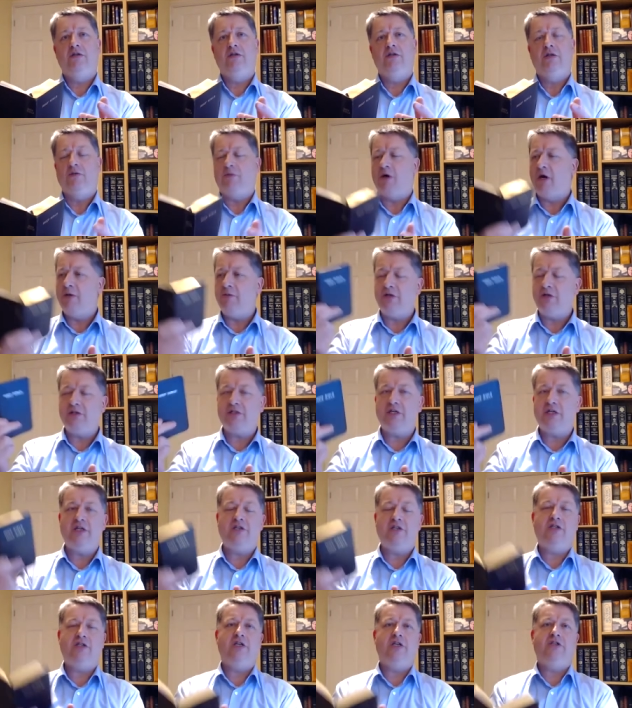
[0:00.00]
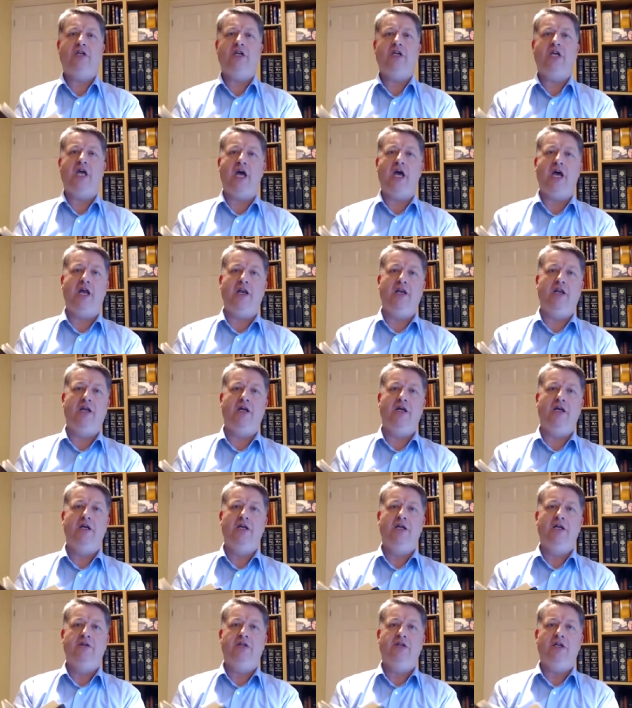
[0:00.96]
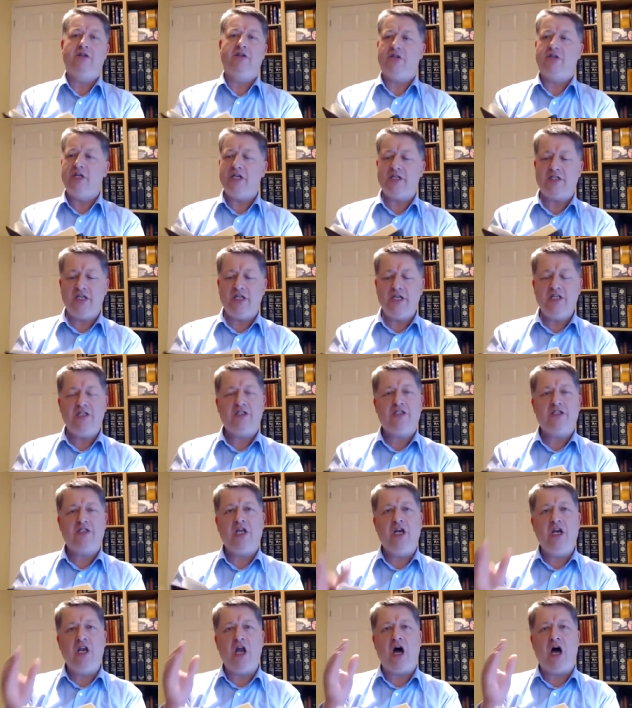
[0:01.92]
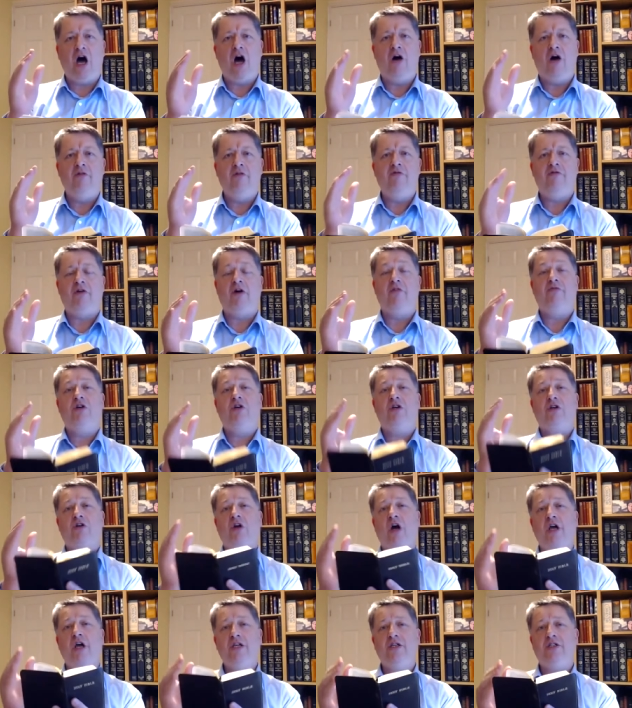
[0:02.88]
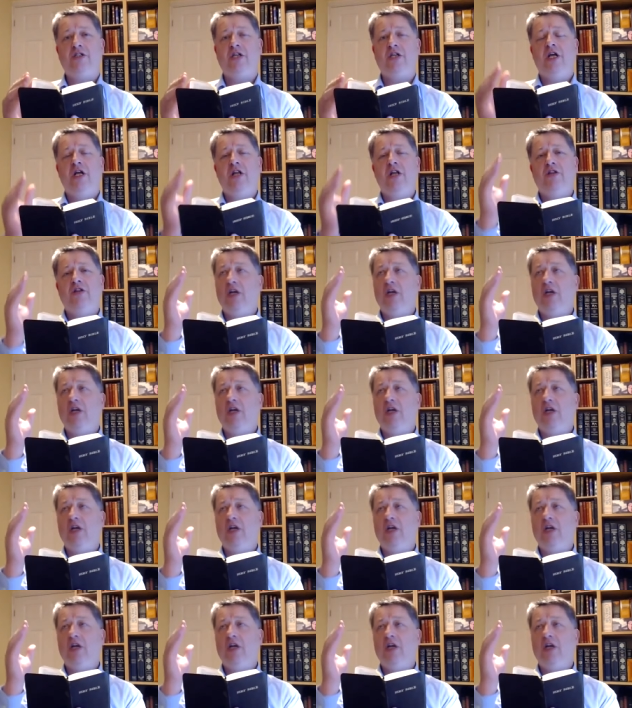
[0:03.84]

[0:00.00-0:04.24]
The Bible says this again that this is the love of Christ,